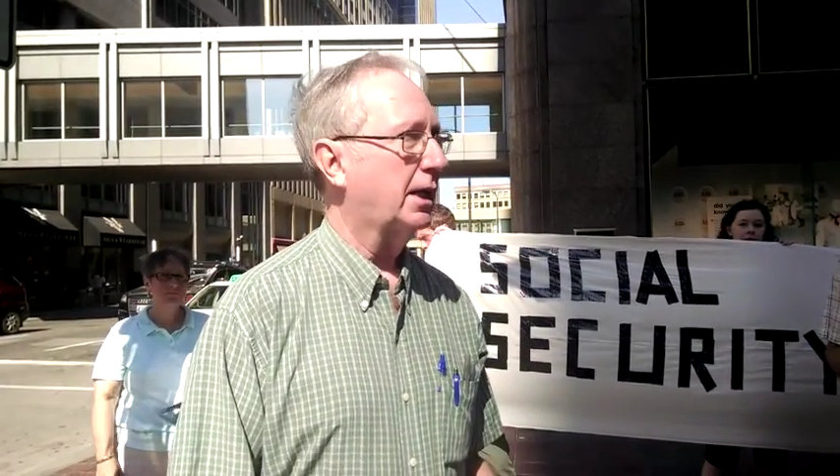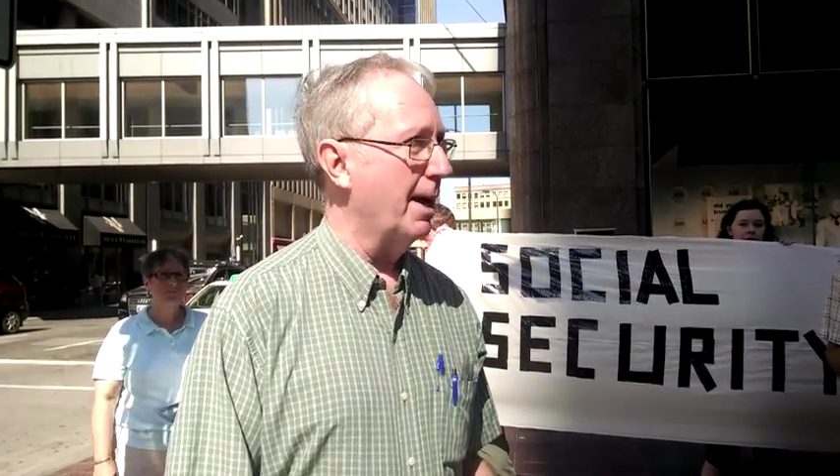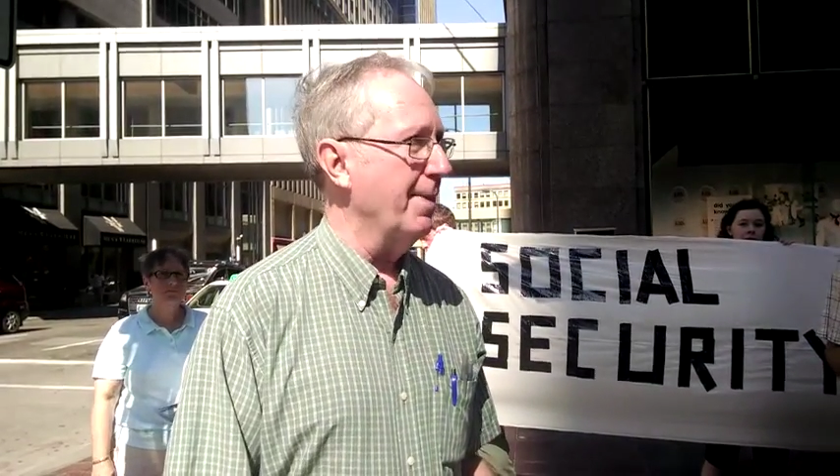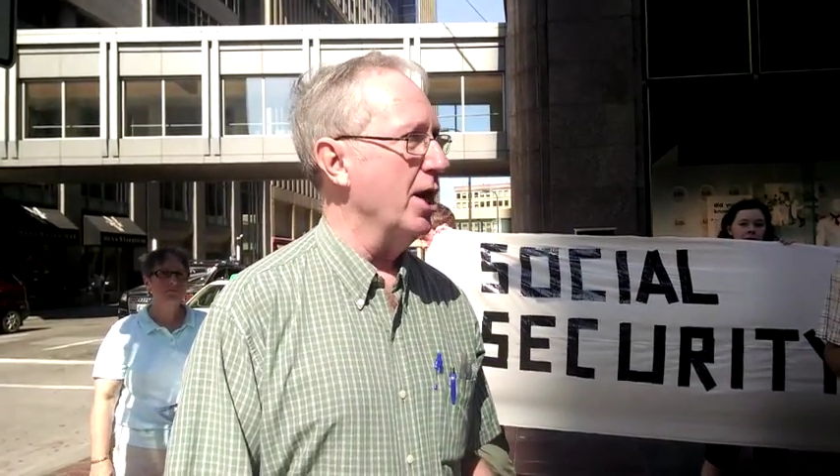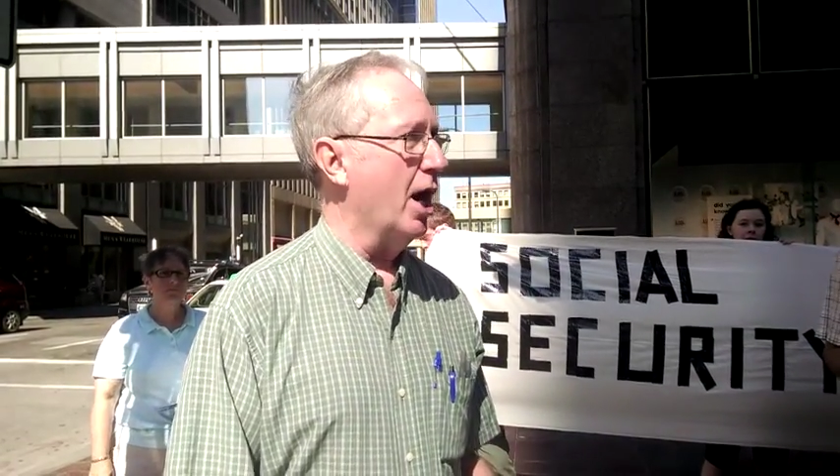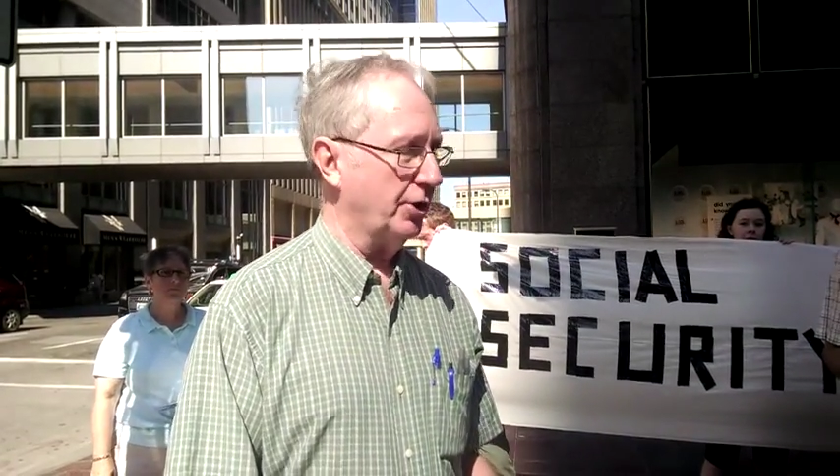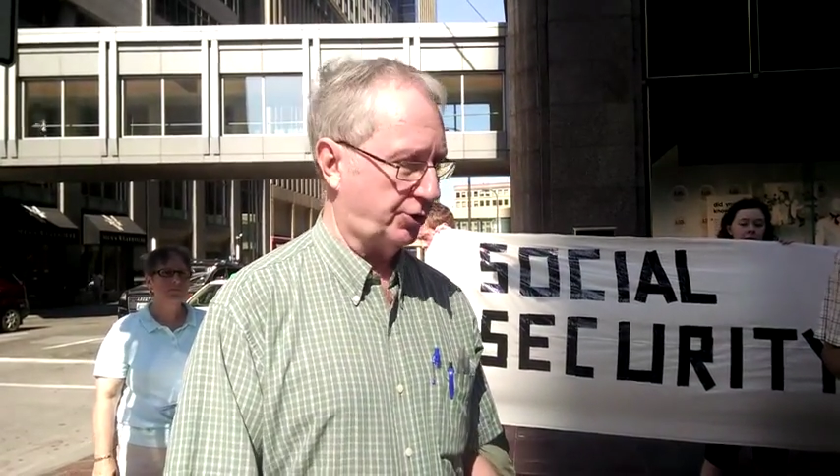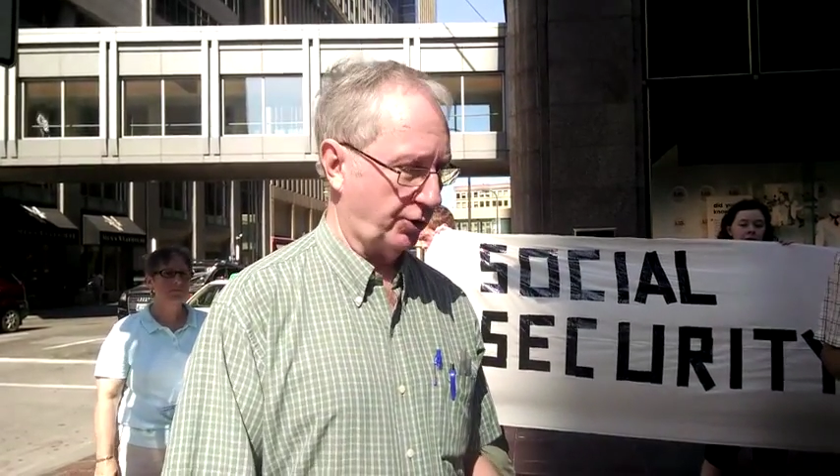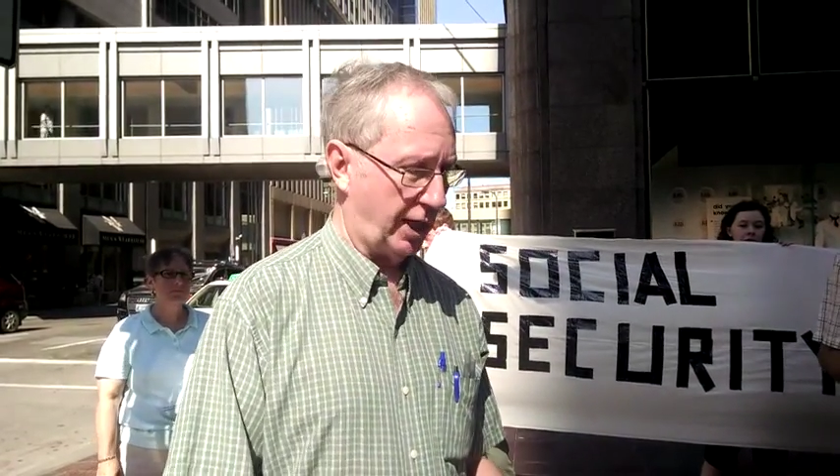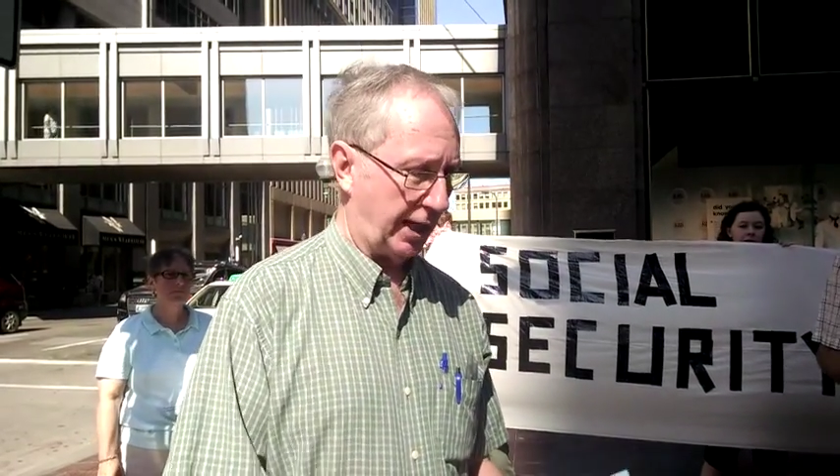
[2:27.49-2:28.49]
coming
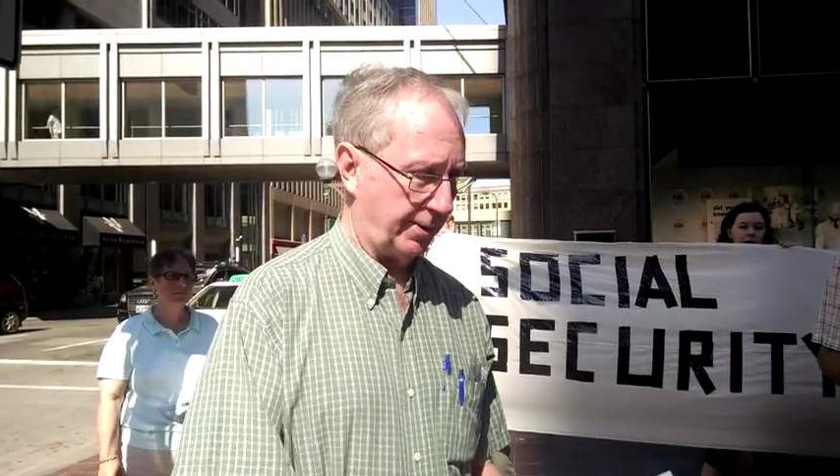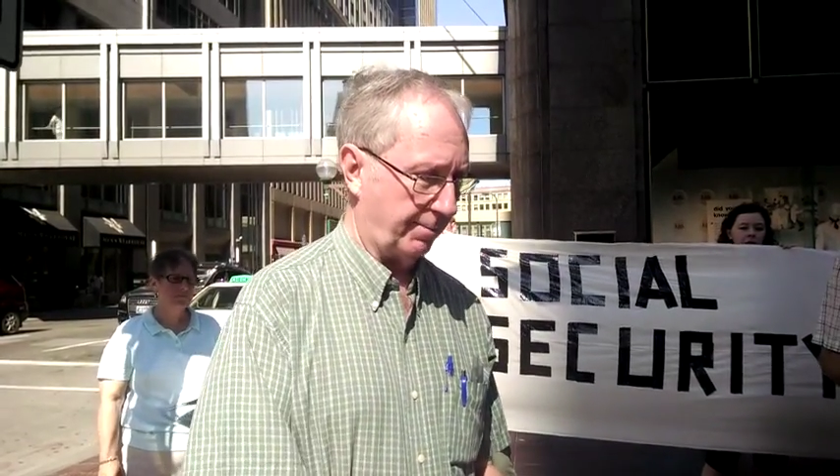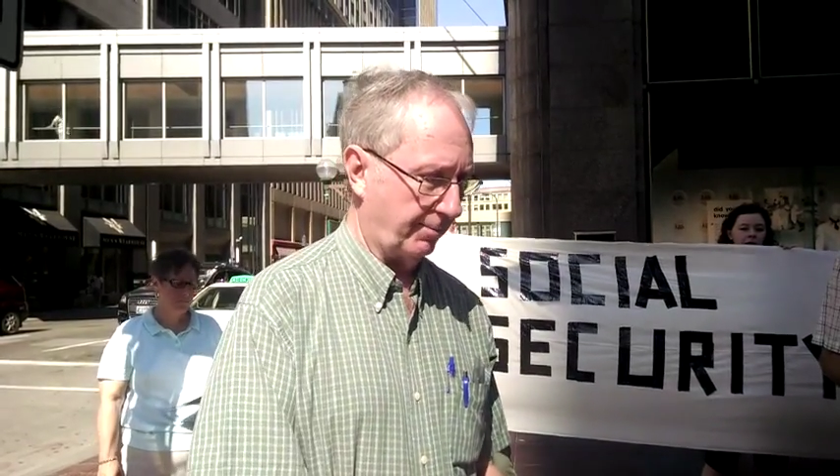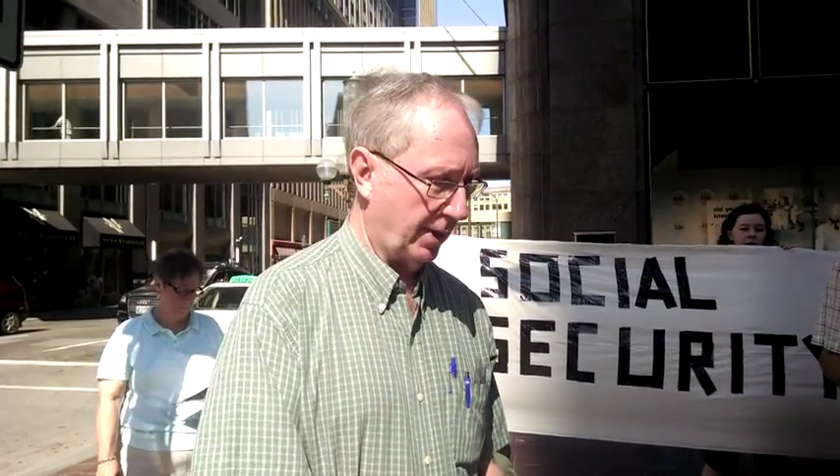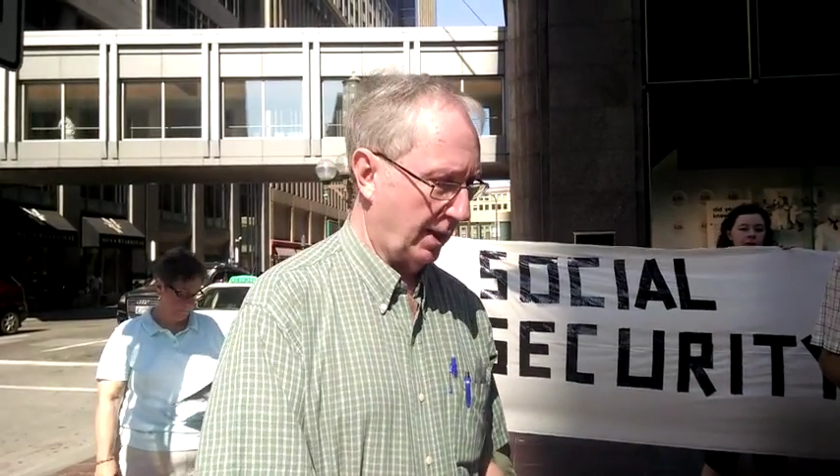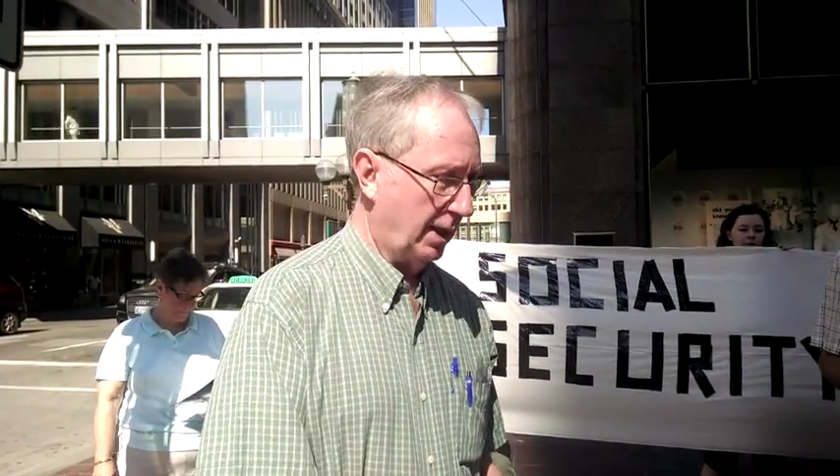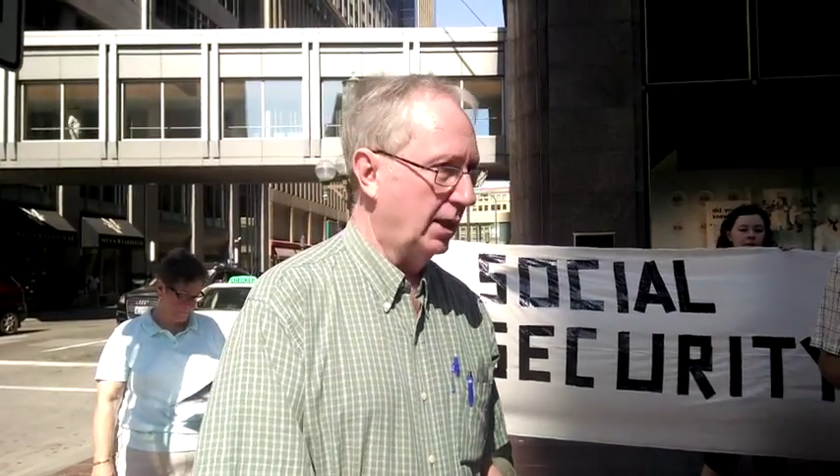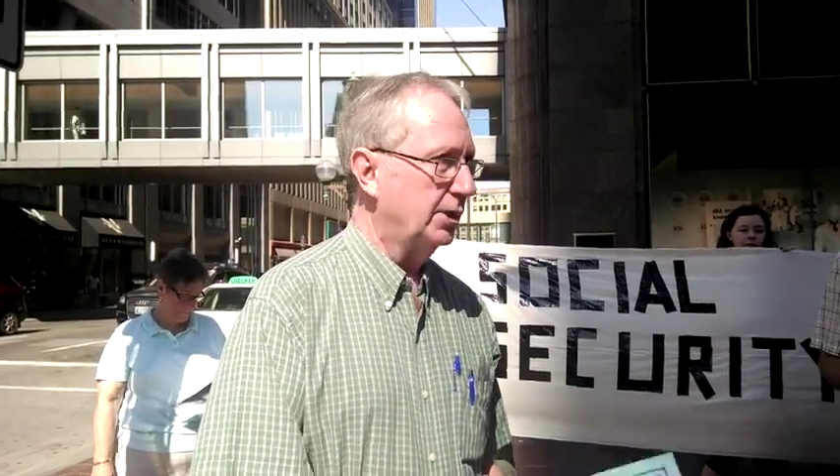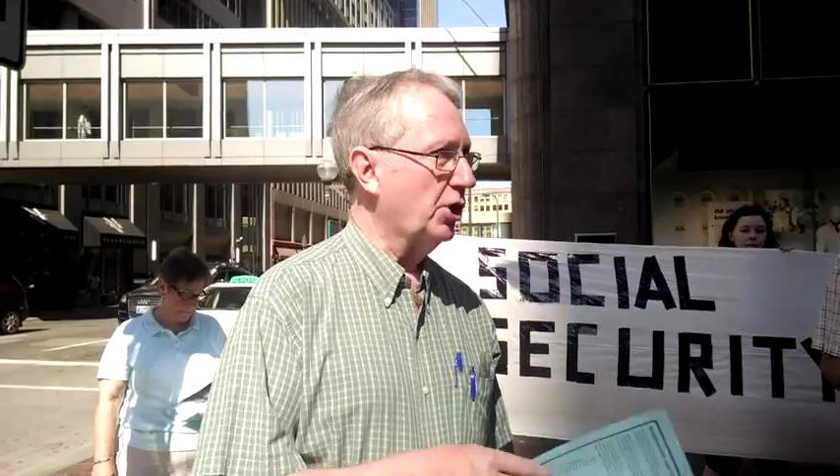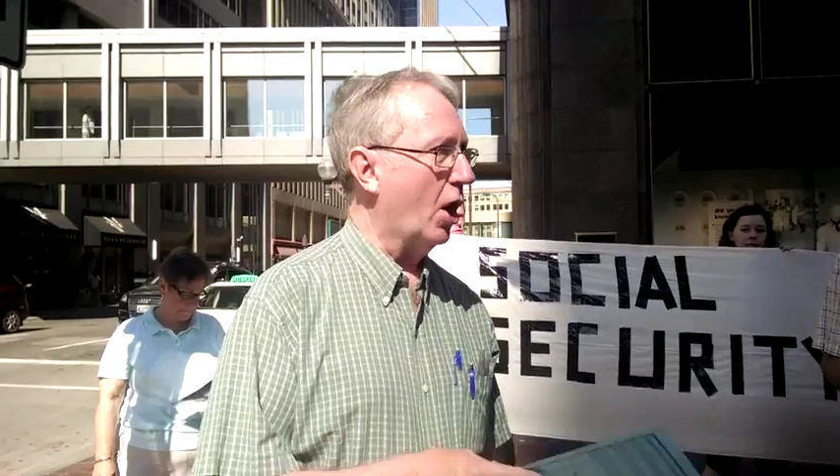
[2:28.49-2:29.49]
onto it.